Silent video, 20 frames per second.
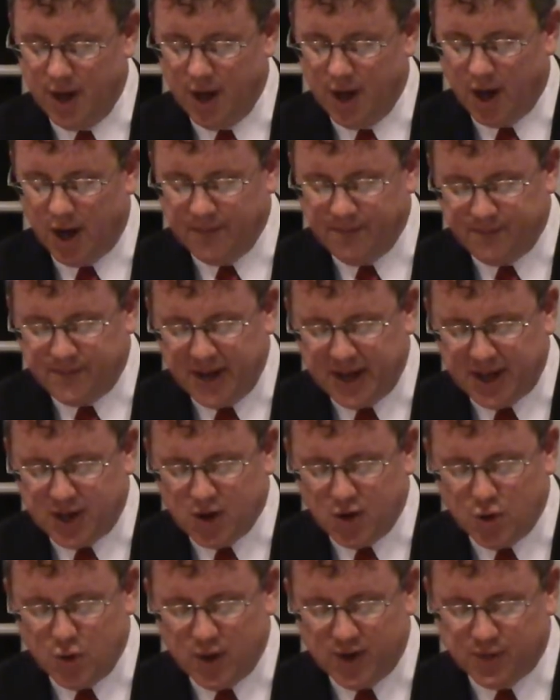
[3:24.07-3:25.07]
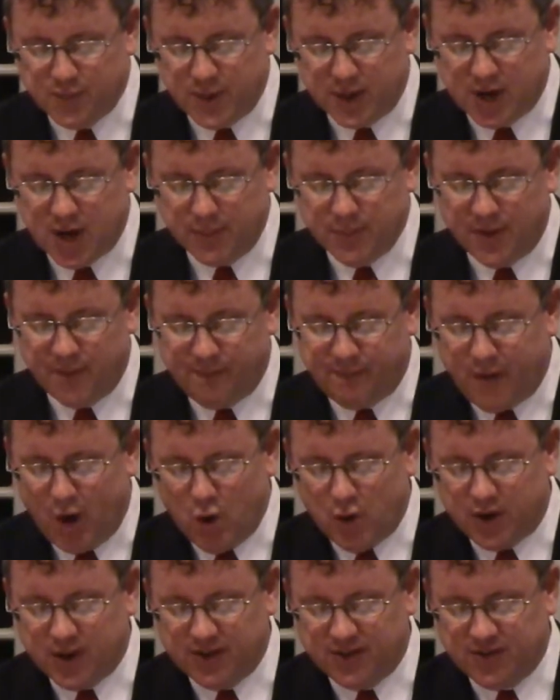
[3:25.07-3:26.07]
A figure who has become the
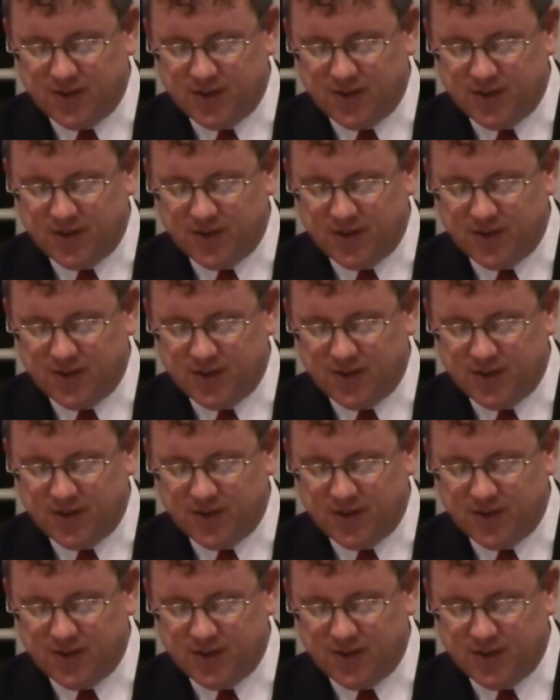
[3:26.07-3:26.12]
focus